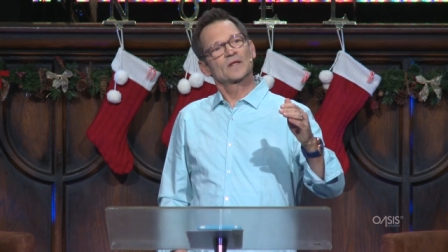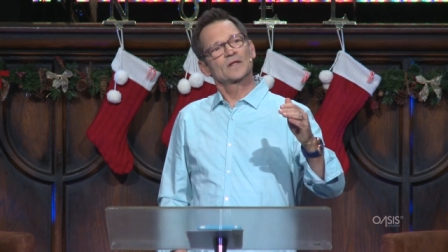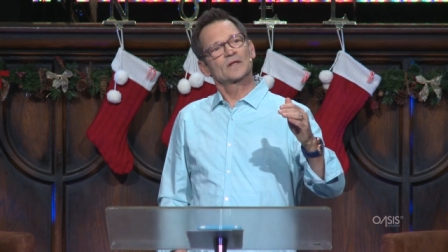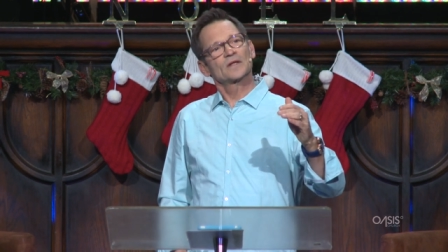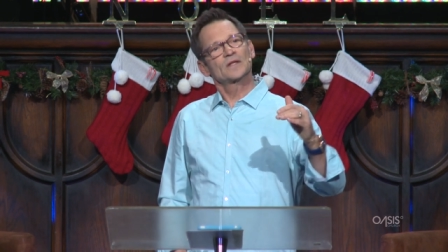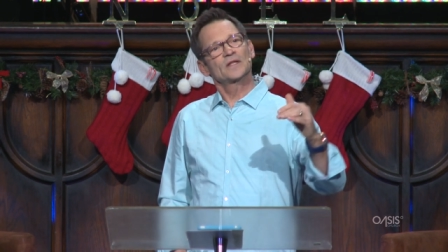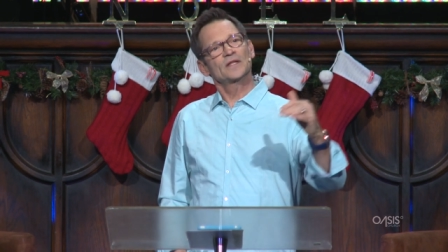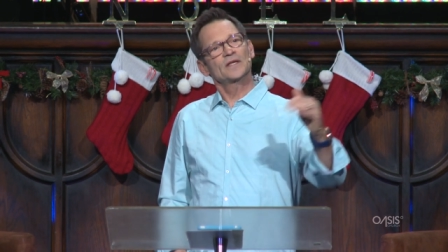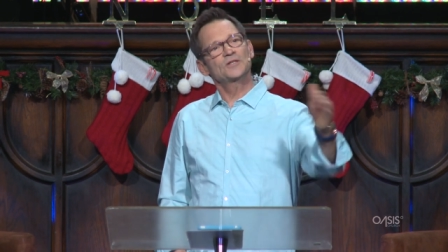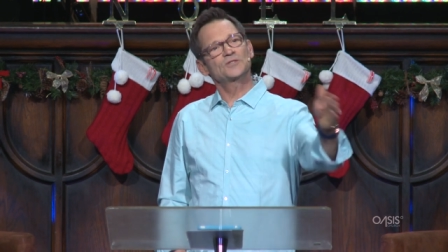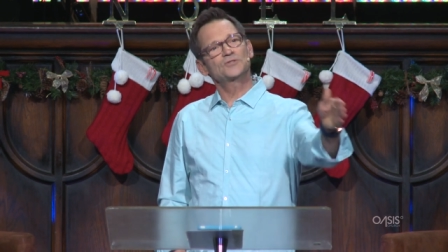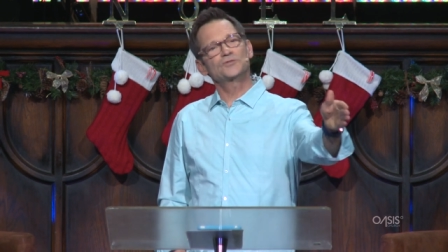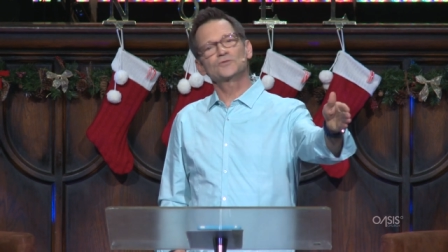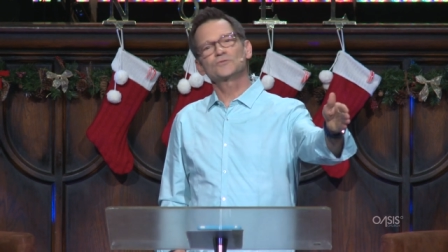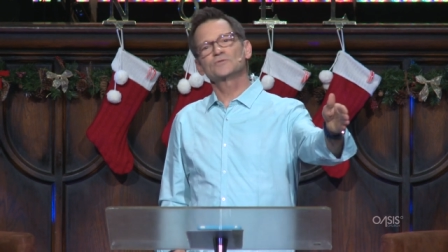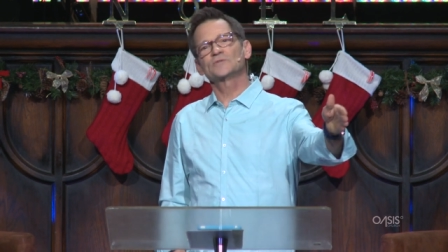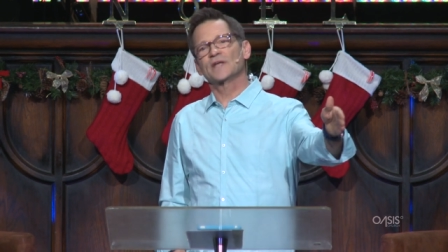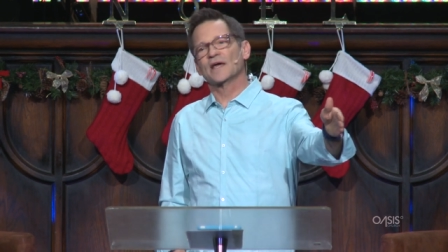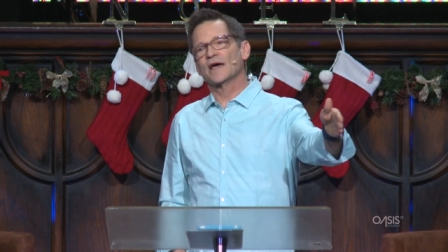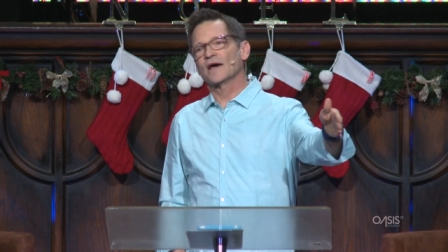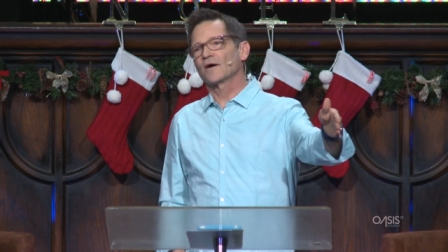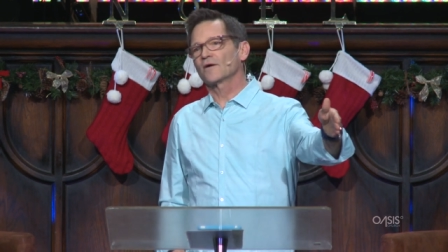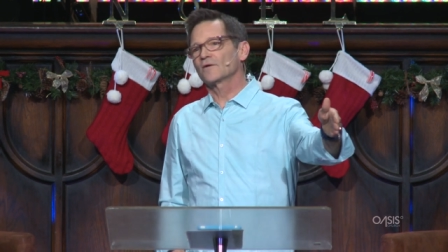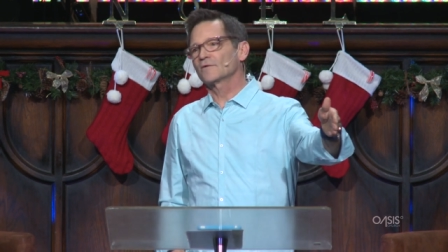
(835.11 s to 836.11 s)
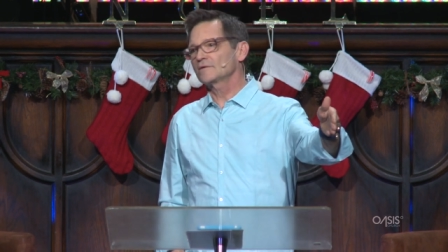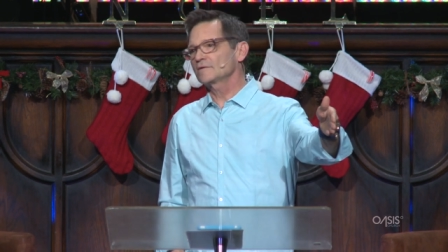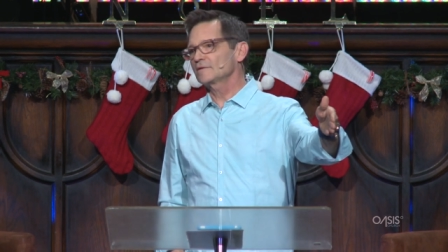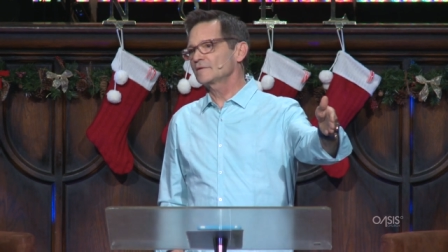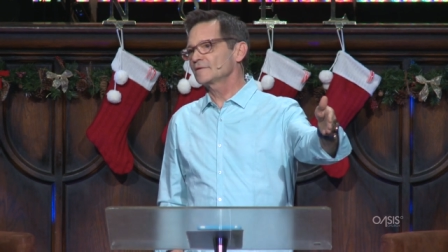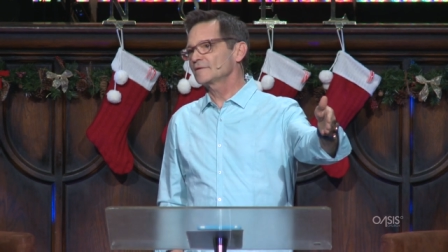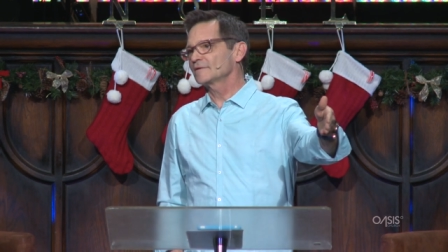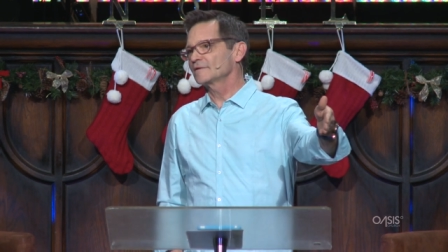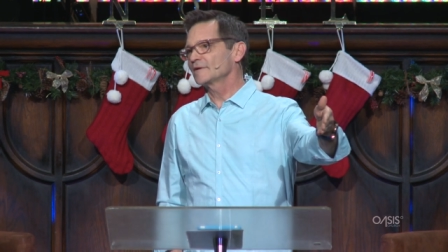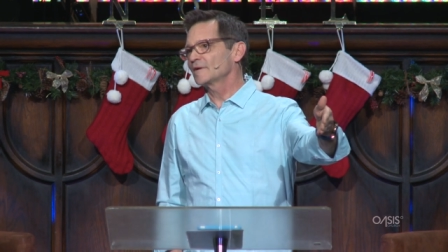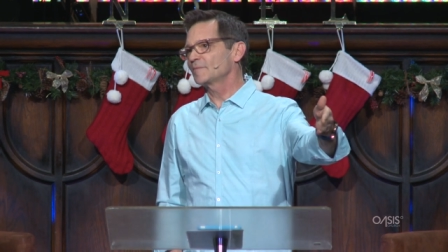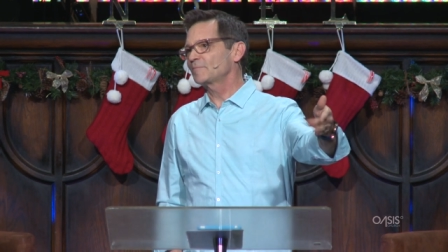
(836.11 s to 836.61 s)
lead you down
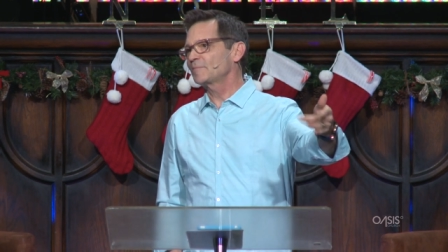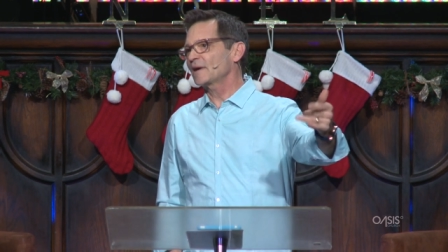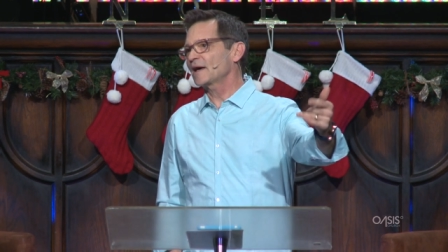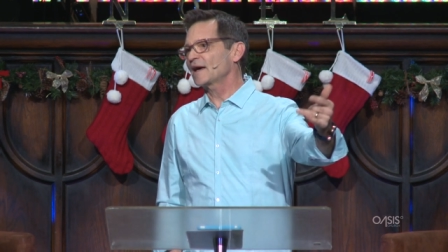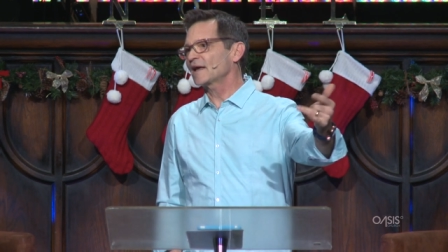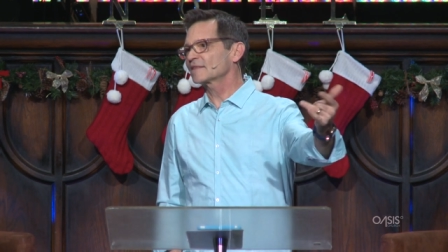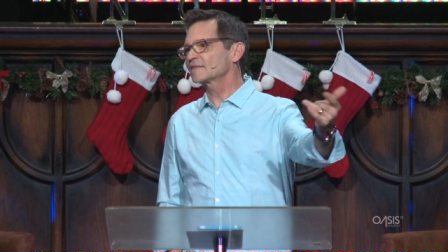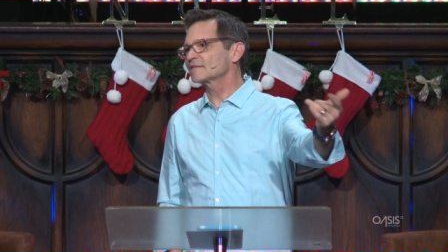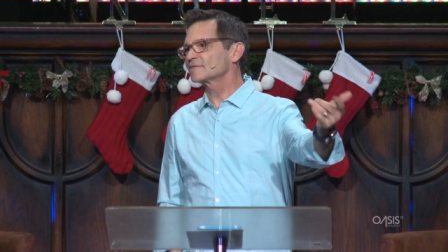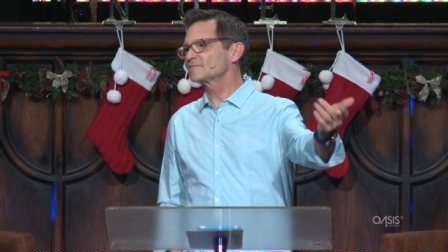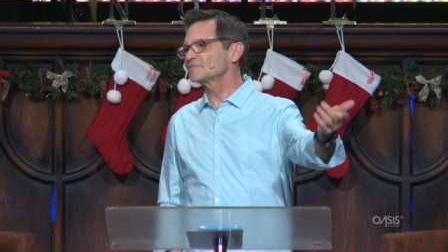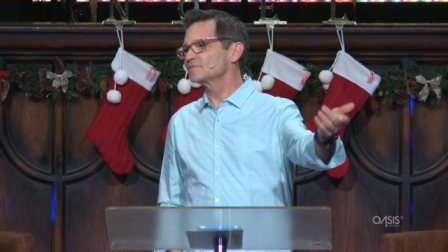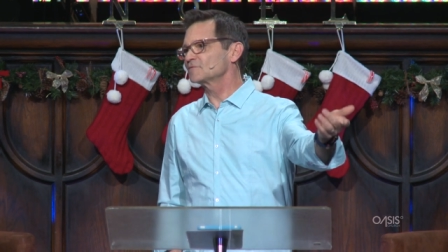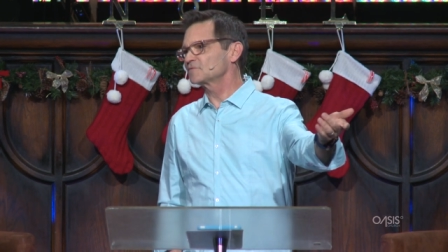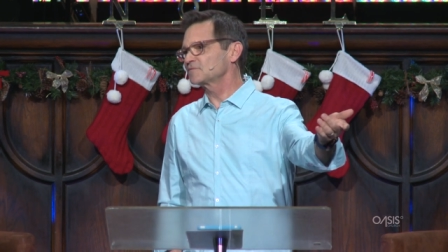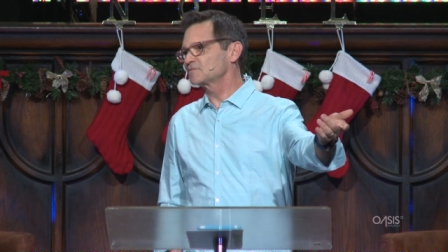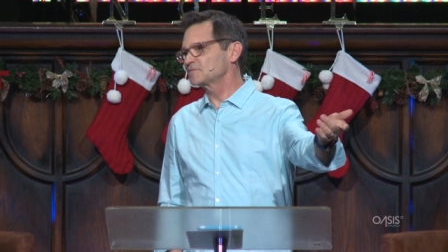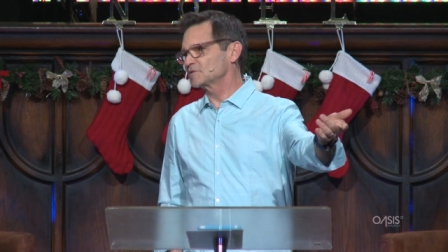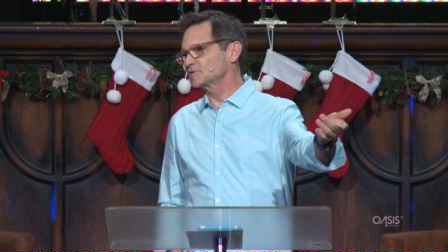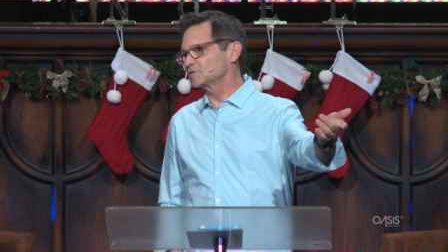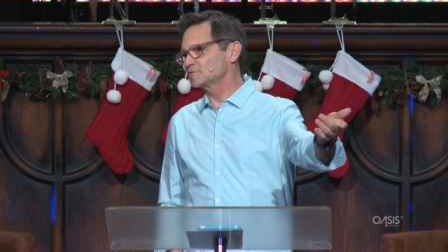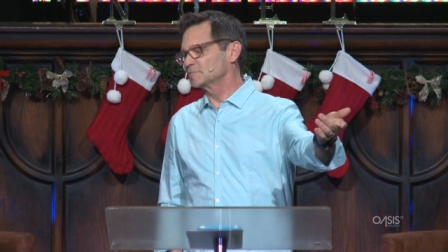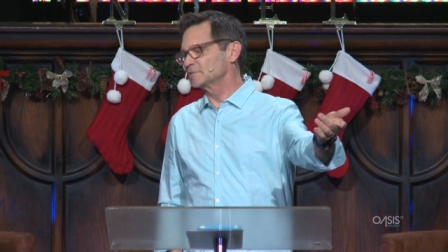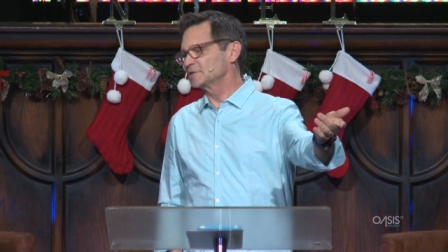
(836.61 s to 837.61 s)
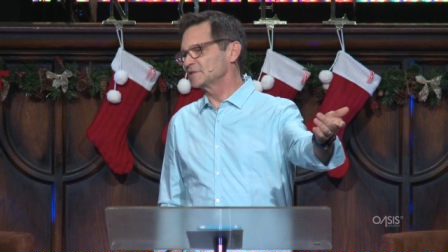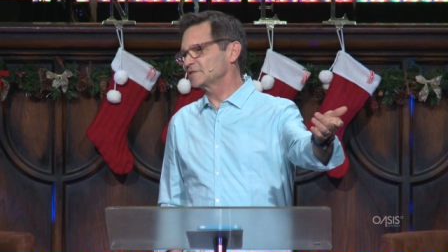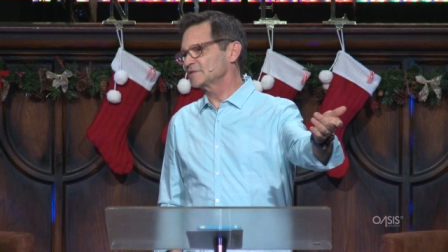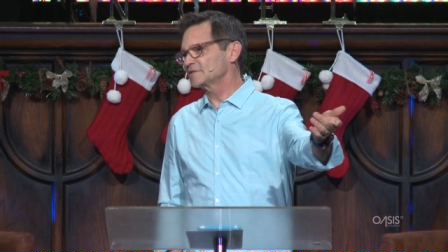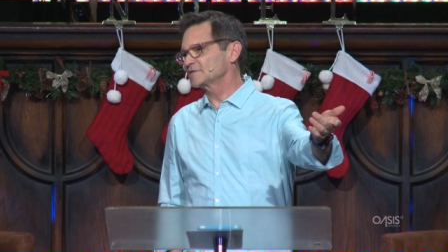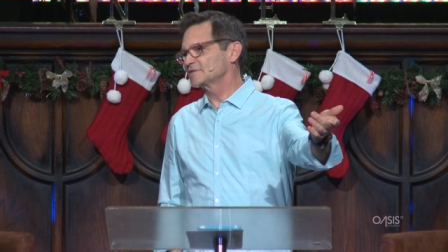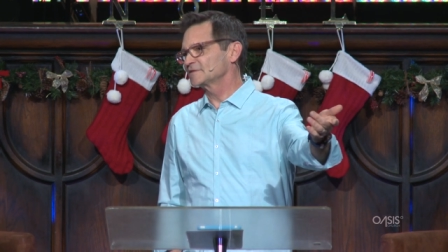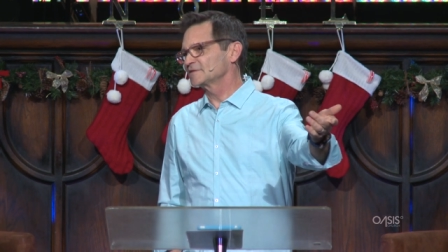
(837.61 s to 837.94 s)
a path of fulfillment